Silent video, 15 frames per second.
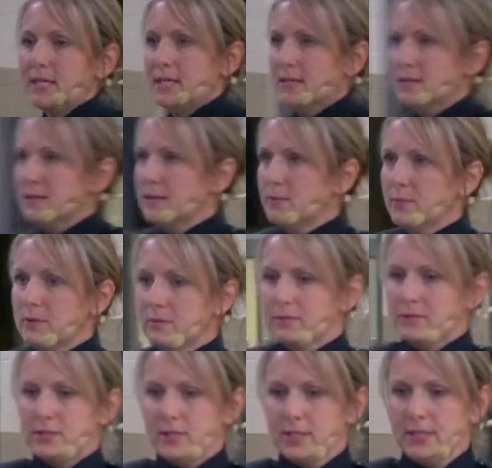here? Anybody
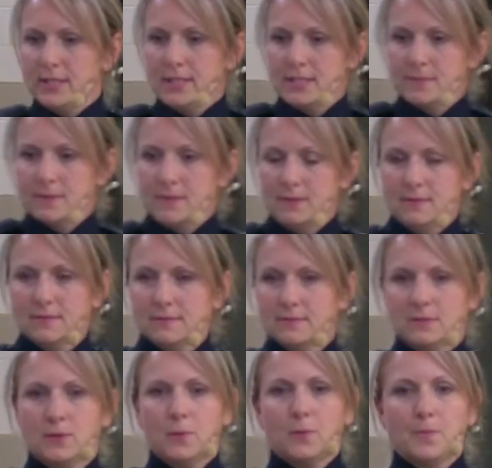would drink this one?
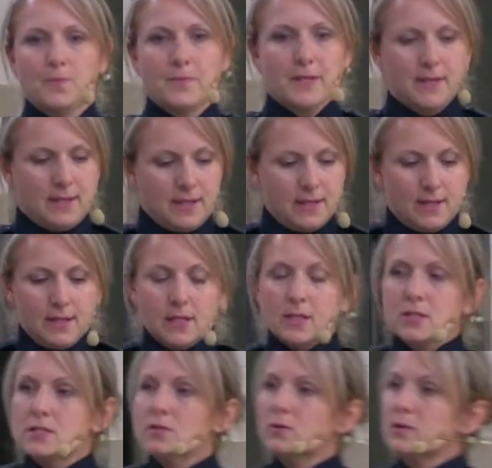No.
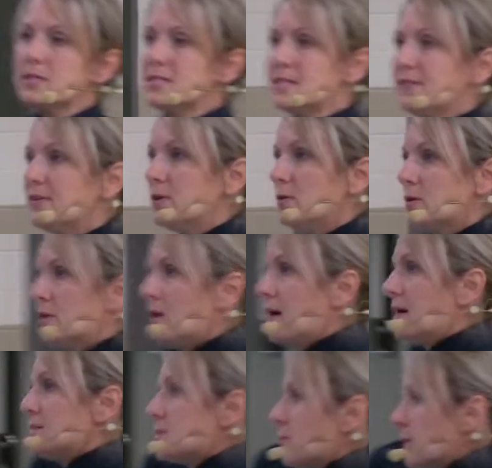So let's say if I go to
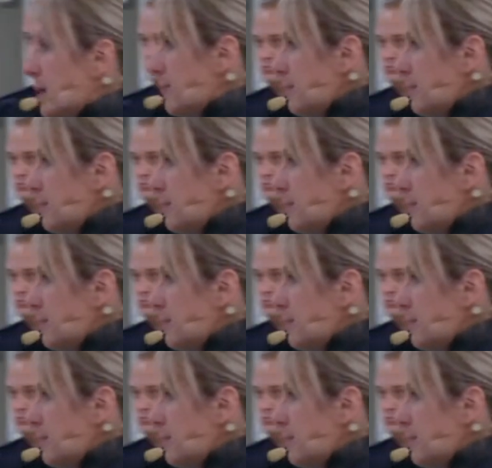Costco and I